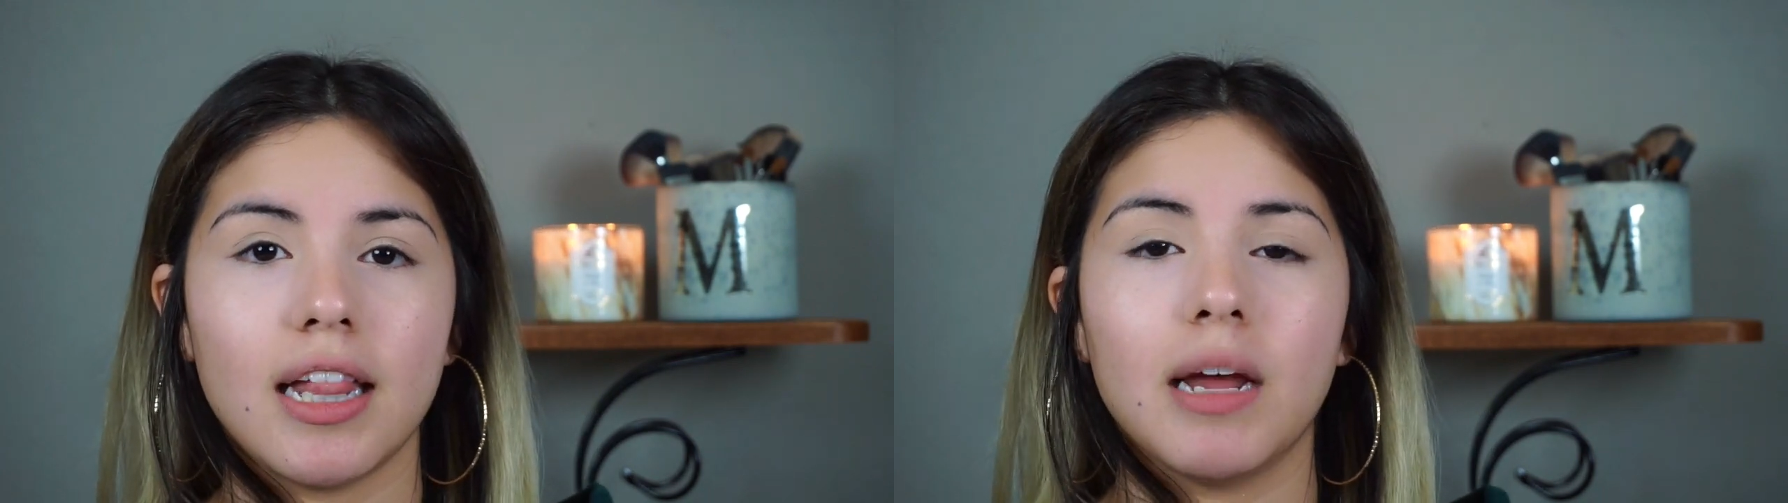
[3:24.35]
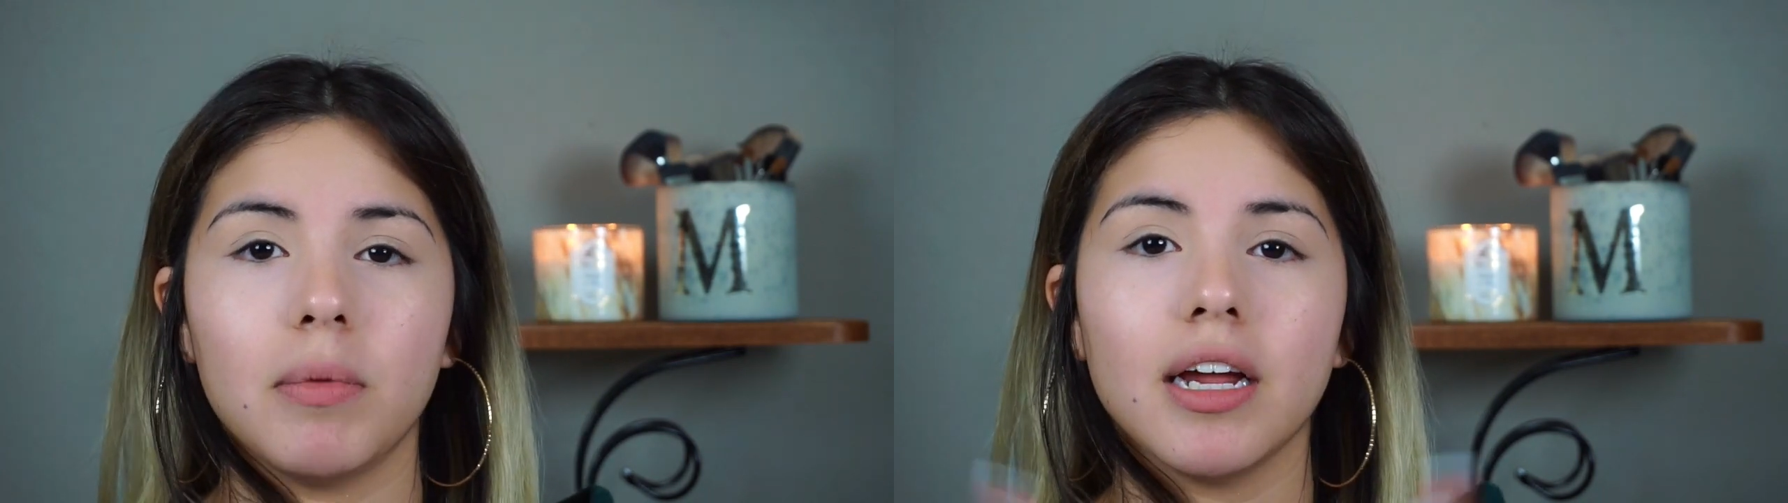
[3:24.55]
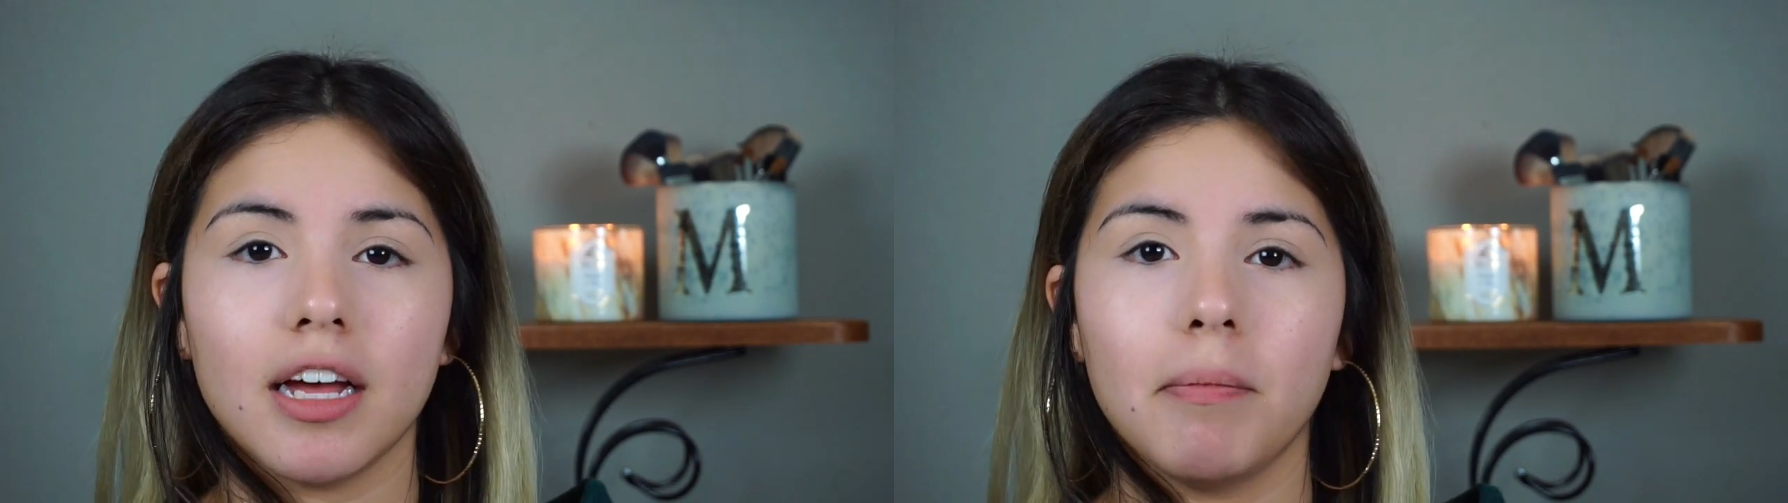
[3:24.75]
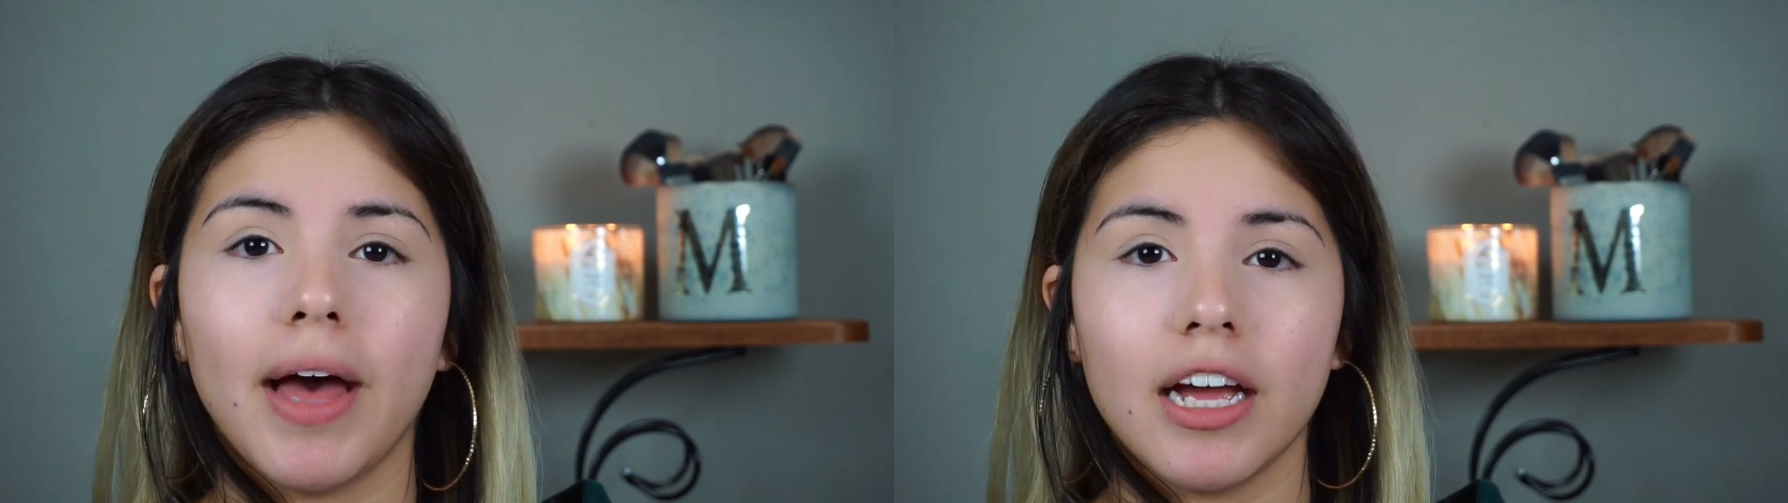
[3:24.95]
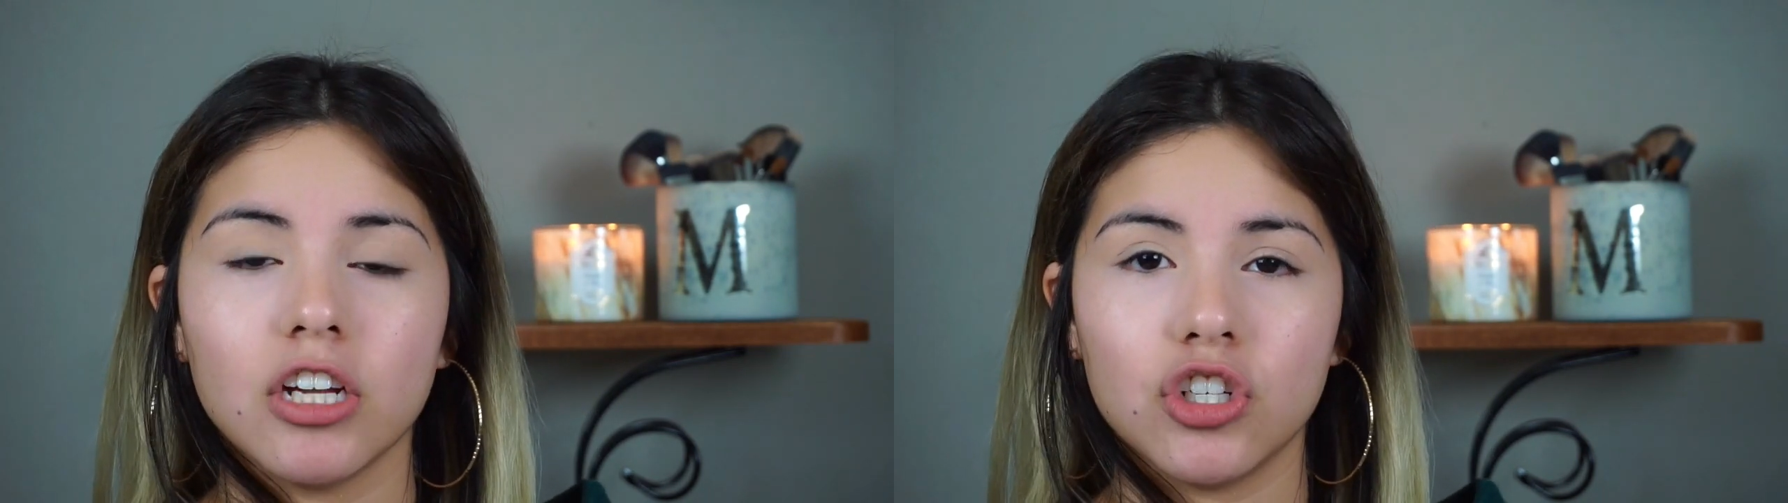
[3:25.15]
and I'm gonna come
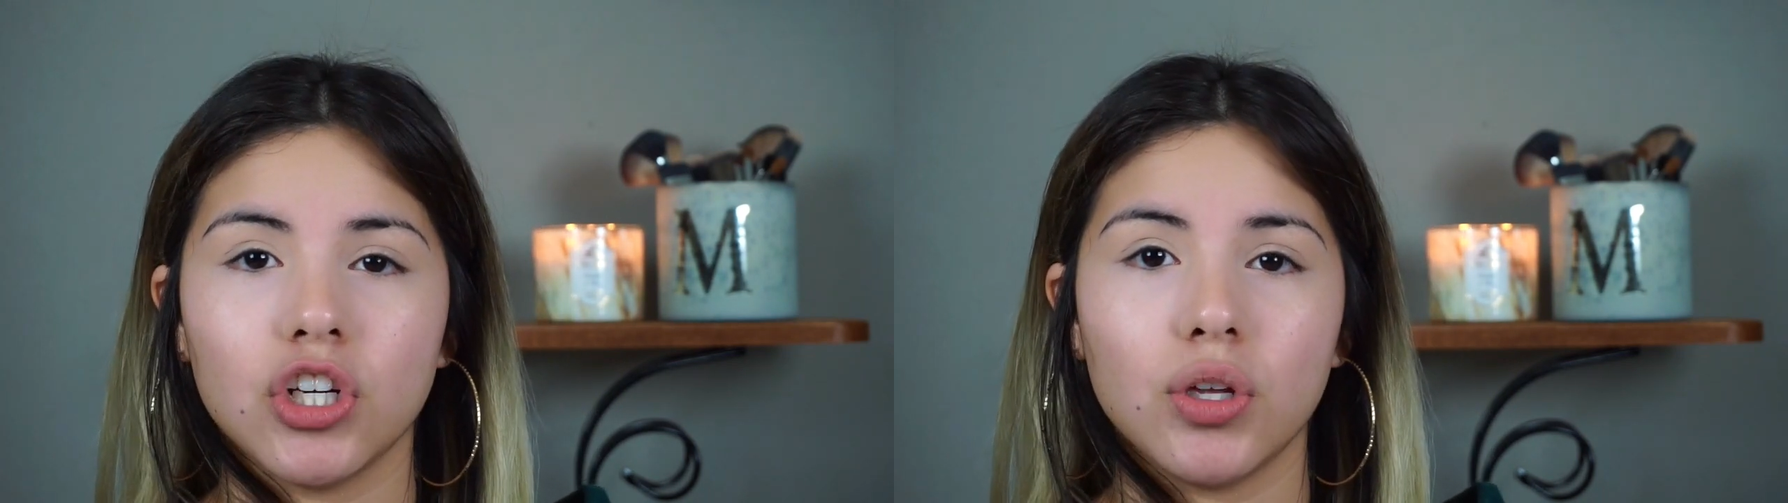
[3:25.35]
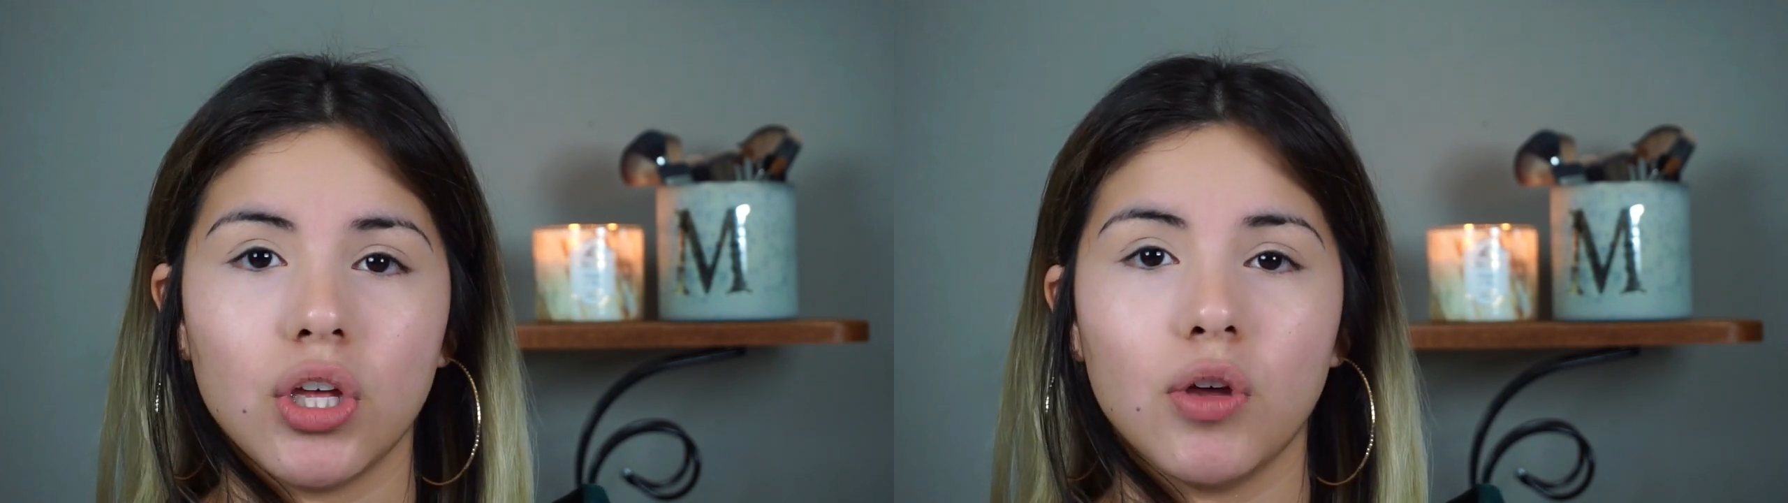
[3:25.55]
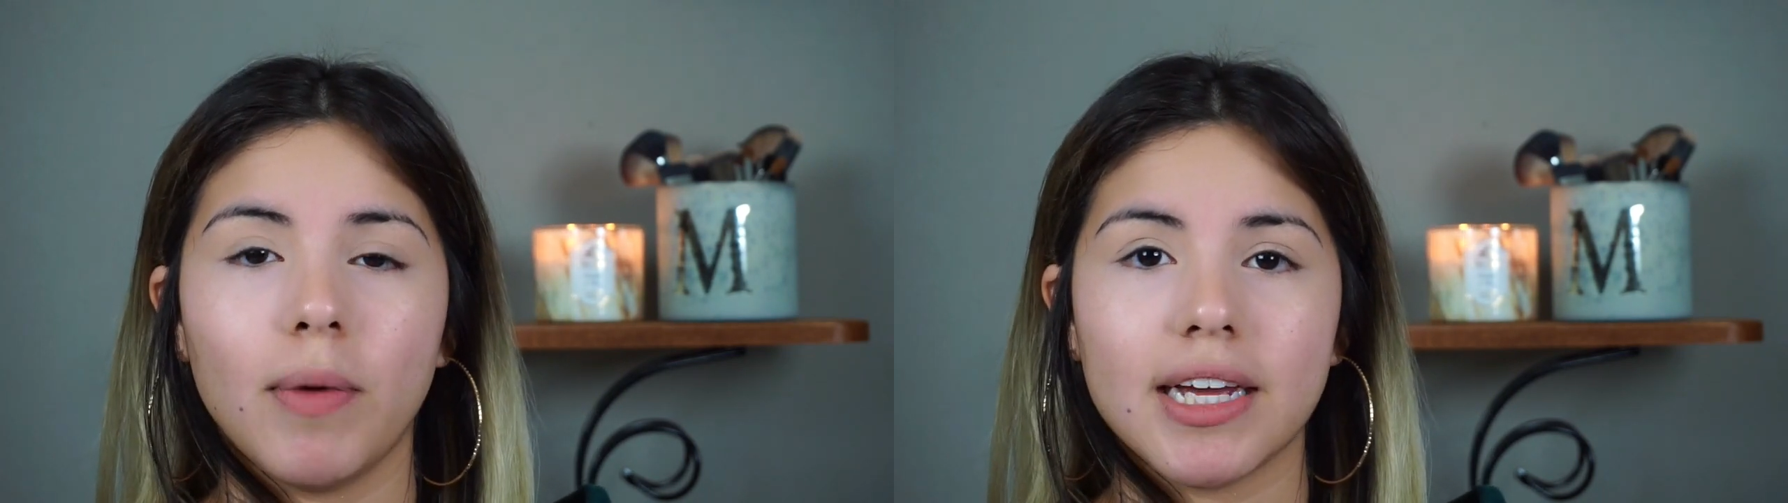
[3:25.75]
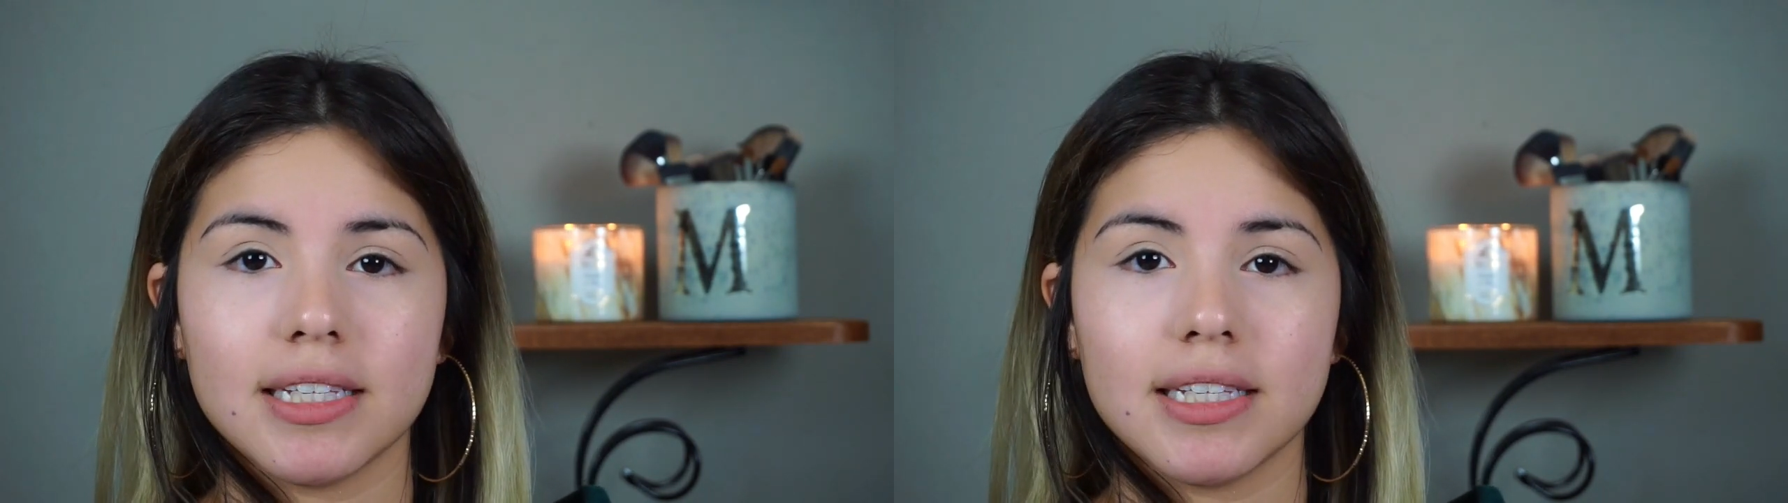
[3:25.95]
back and show you my